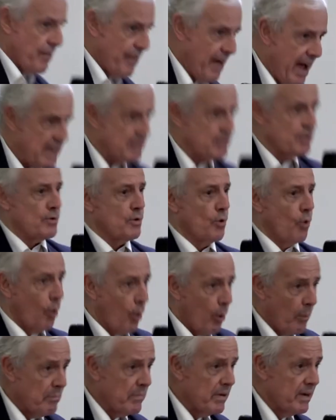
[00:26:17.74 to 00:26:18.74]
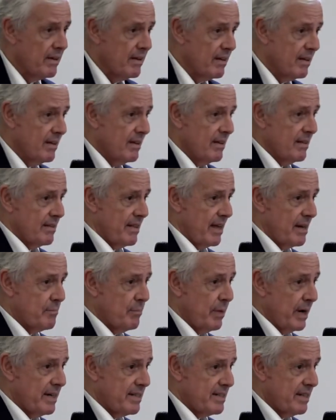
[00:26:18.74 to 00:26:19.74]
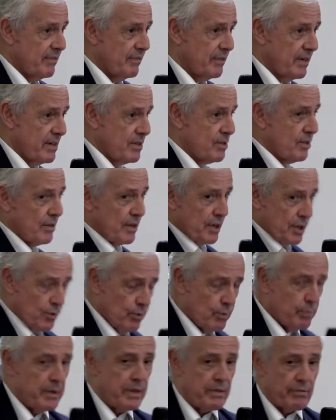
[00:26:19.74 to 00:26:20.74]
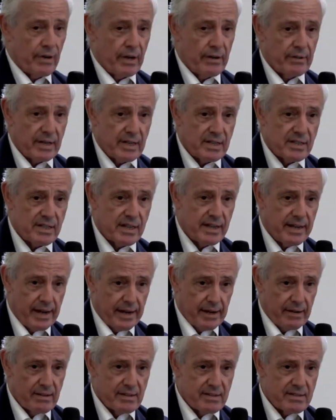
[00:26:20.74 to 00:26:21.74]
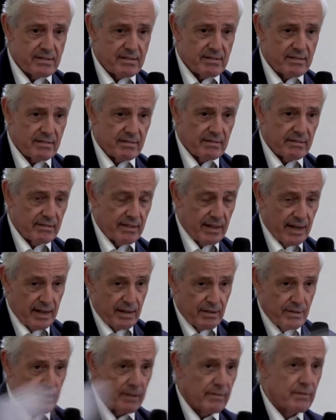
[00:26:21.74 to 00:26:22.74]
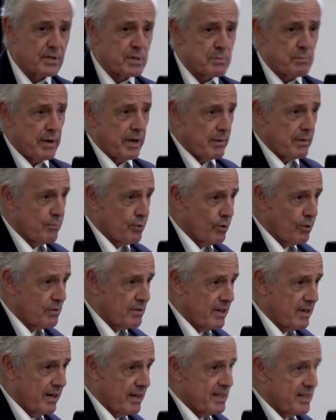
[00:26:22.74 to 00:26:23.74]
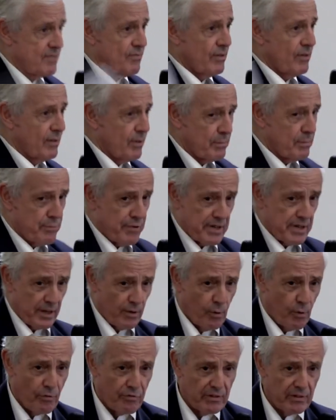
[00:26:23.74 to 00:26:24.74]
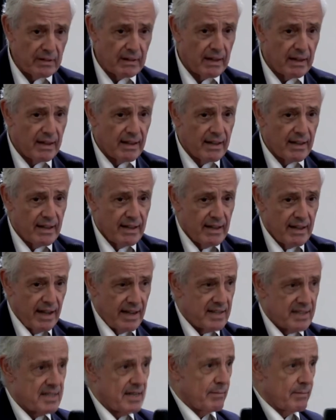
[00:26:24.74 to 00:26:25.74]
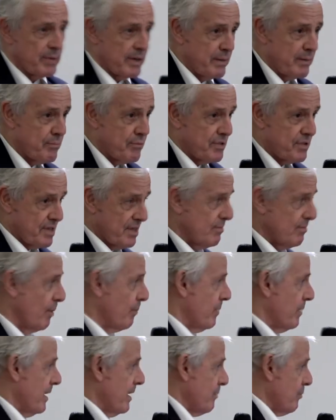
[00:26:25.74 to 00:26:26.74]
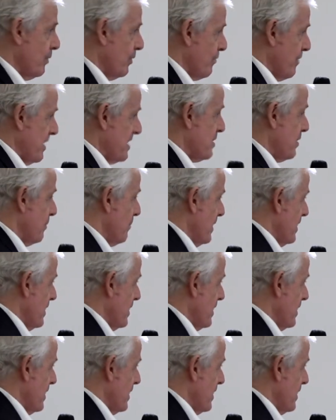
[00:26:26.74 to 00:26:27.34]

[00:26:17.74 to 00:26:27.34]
that norm, then by definition you will be thrown into chaos. Anything that's being broadcast will look pretty awful, and somebody presumably will wrestle me